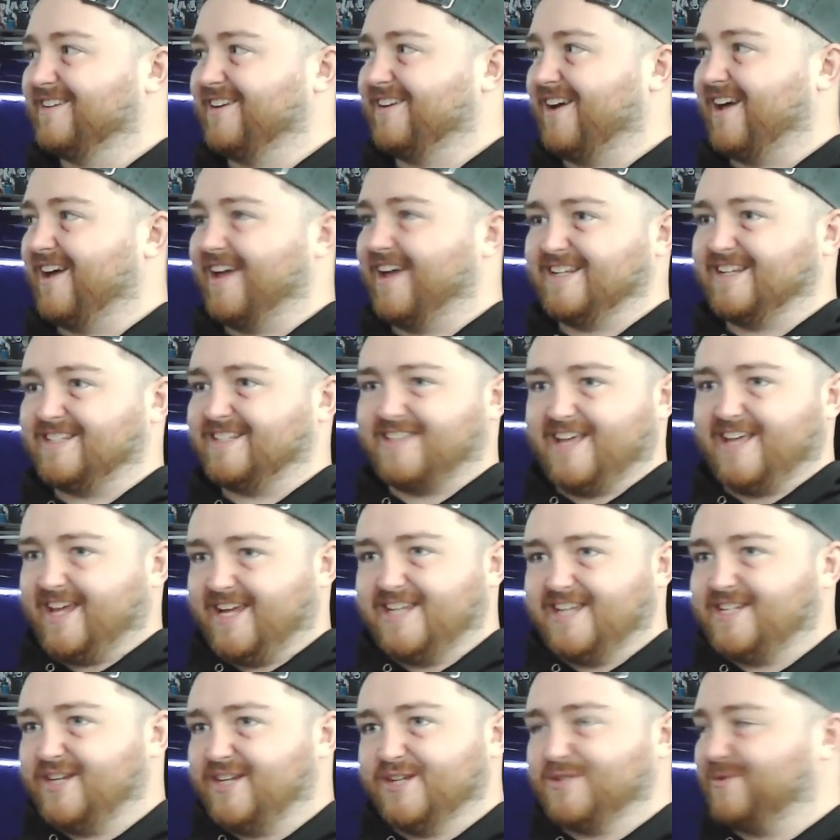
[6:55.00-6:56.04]
Like, it's the
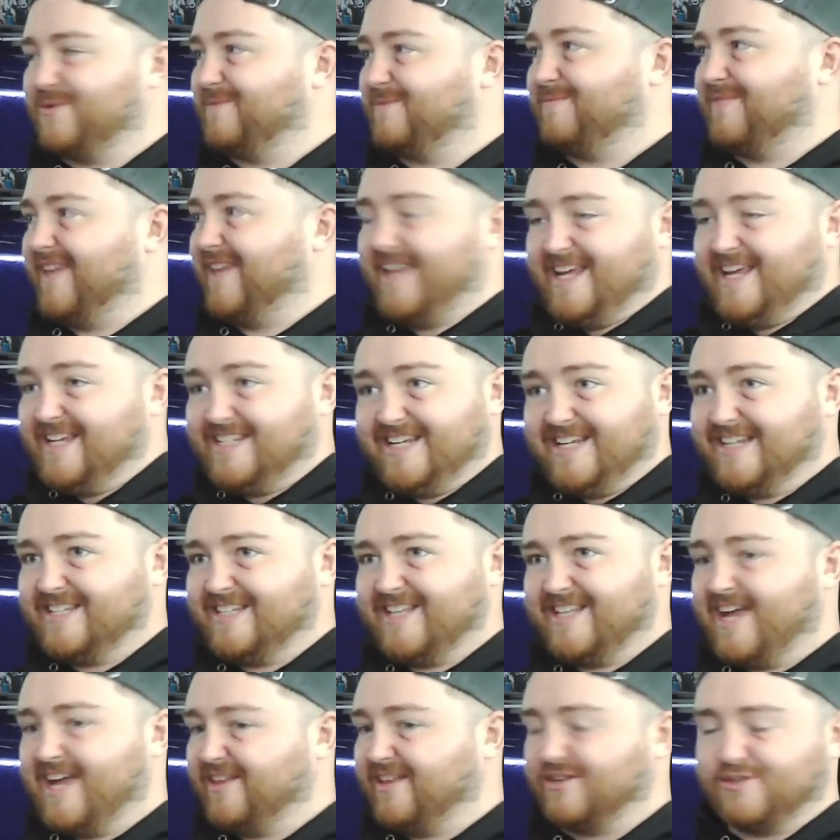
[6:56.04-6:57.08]
easiest
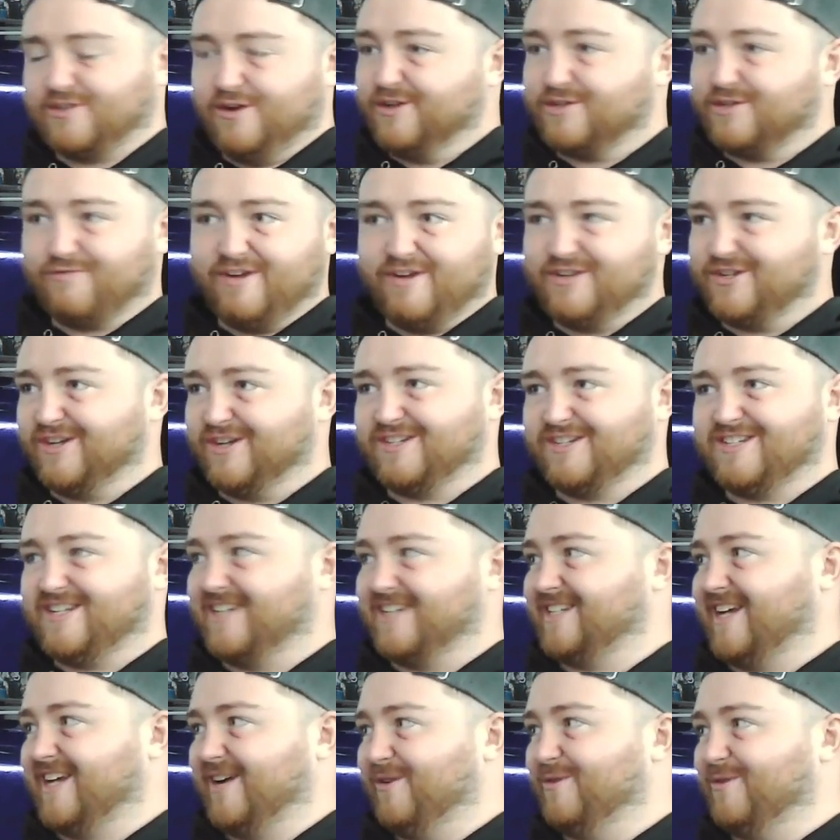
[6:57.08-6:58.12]
thing. There's loads of research that
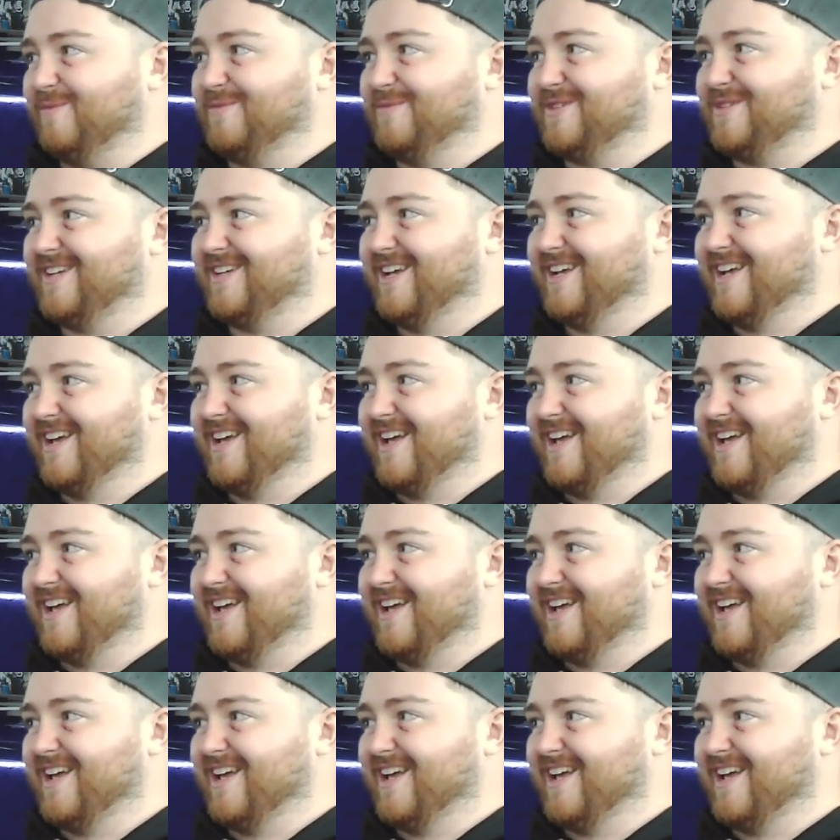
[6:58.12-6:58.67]
says it helps.